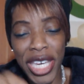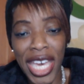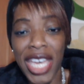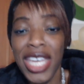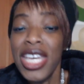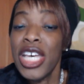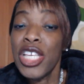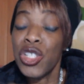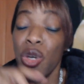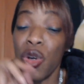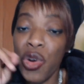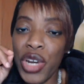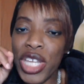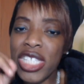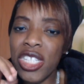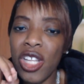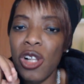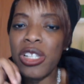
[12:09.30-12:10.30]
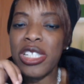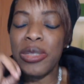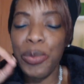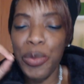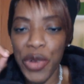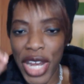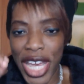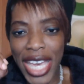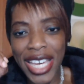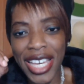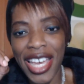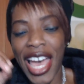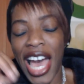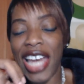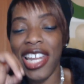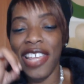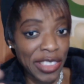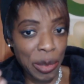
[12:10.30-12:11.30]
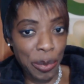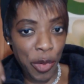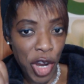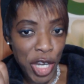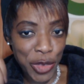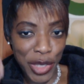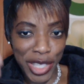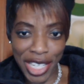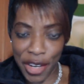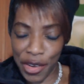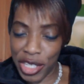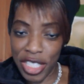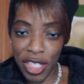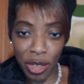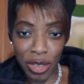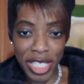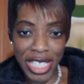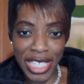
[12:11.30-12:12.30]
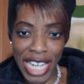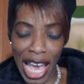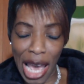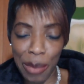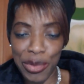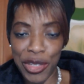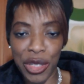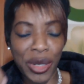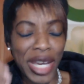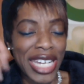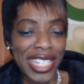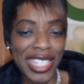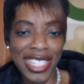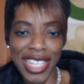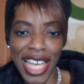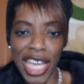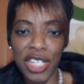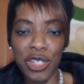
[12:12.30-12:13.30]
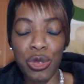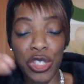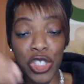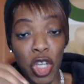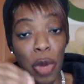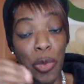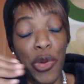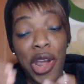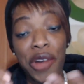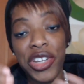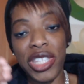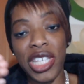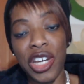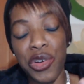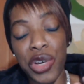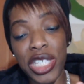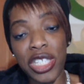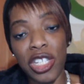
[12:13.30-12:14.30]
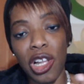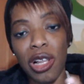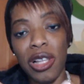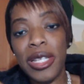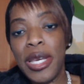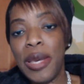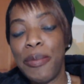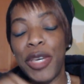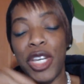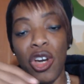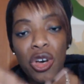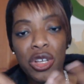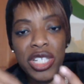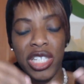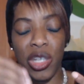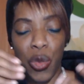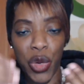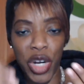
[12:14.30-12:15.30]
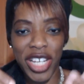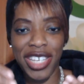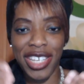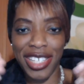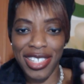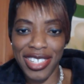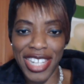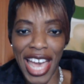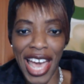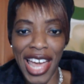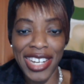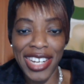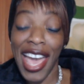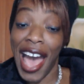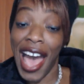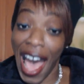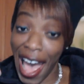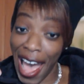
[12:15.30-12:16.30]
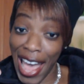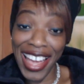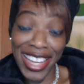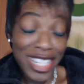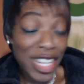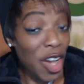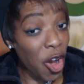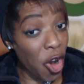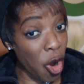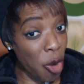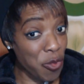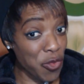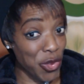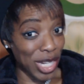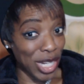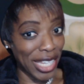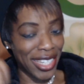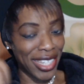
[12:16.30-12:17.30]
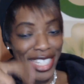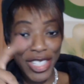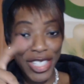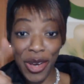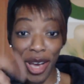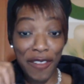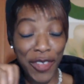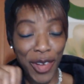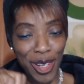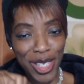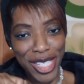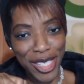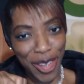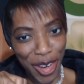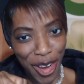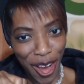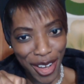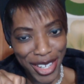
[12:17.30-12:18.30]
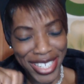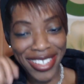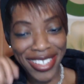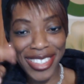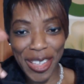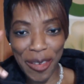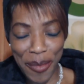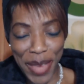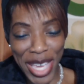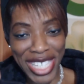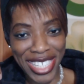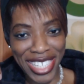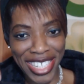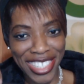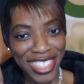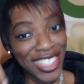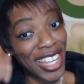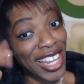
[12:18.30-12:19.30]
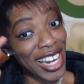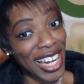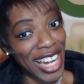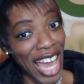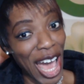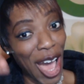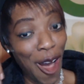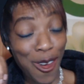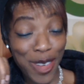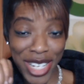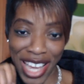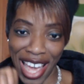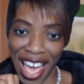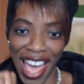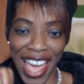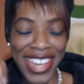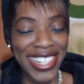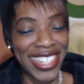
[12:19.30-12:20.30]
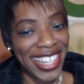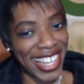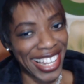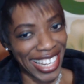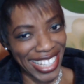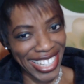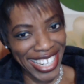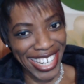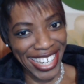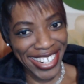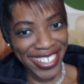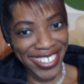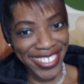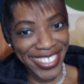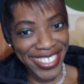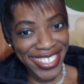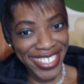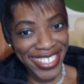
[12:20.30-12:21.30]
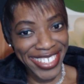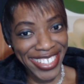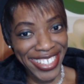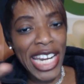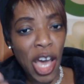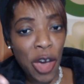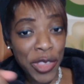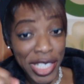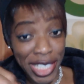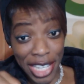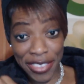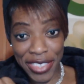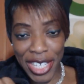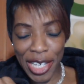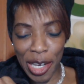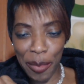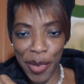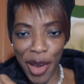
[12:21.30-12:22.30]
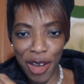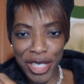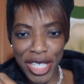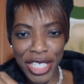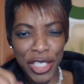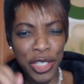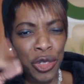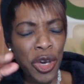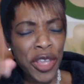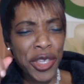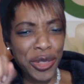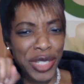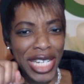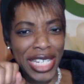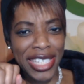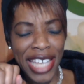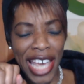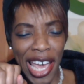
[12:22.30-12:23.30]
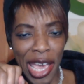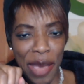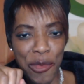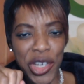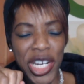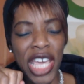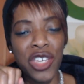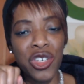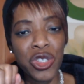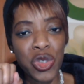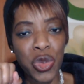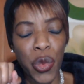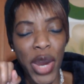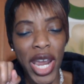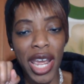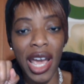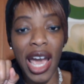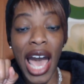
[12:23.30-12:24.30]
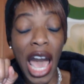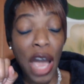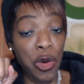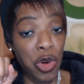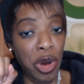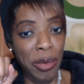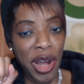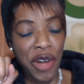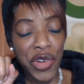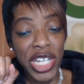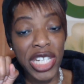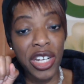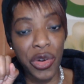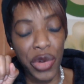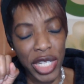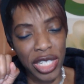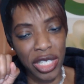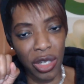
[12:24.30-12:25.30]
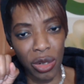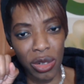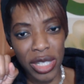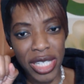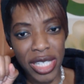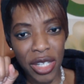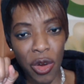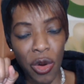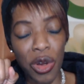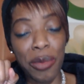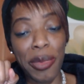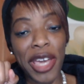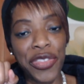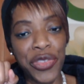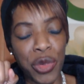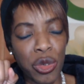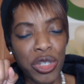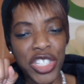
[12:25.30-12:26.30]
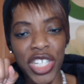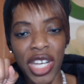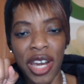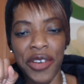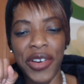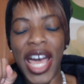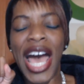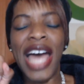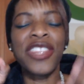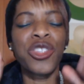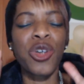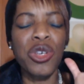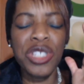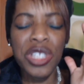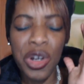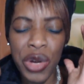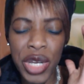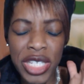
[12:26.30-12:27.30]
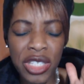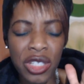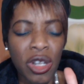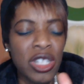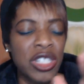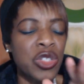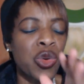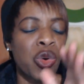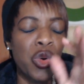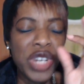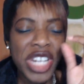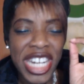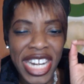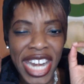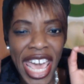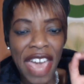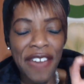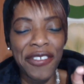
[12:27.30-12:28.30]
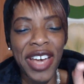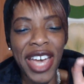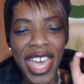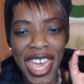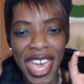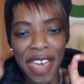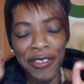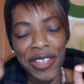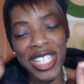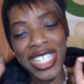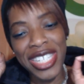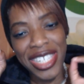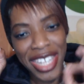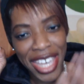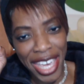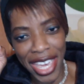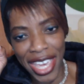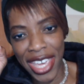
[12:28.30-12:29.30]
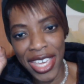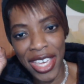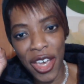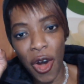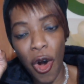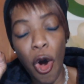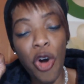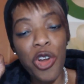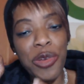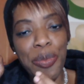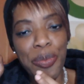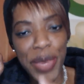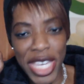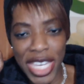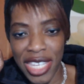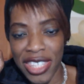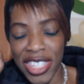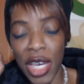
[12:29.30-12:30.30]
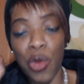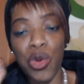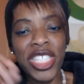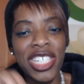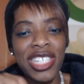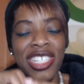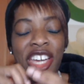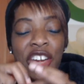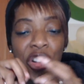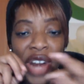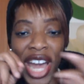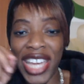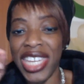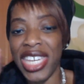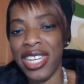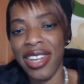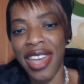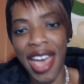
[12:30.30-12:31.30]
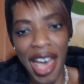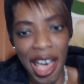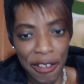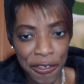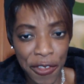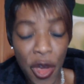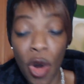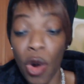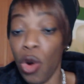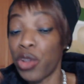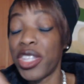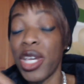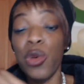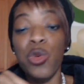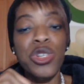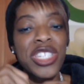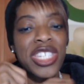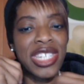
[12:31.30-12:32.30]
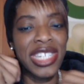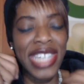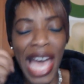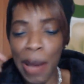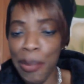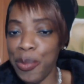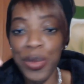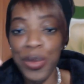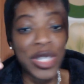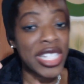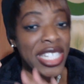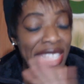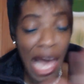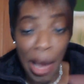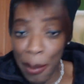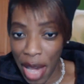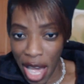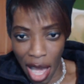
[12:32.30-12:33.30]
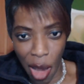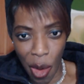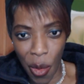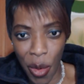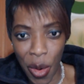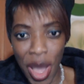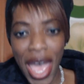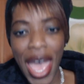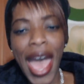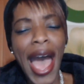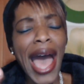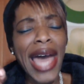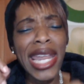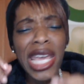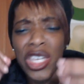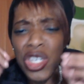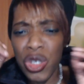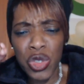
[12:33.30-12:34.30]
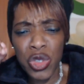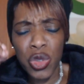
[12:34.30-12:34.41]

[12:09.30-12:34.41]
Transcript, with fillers: okay? So crystals break, and at the point where the crystal snaps, you can decide to stop wearing the crystal because the work is done, and hopefully you have also got the message loud and clear. And now that I think about it, you know, there was a time when I used to wear aquamarine crystals on my throat chakra, and those crystals could never ever stay on me. They would just crack in half or they would snap somehow. And I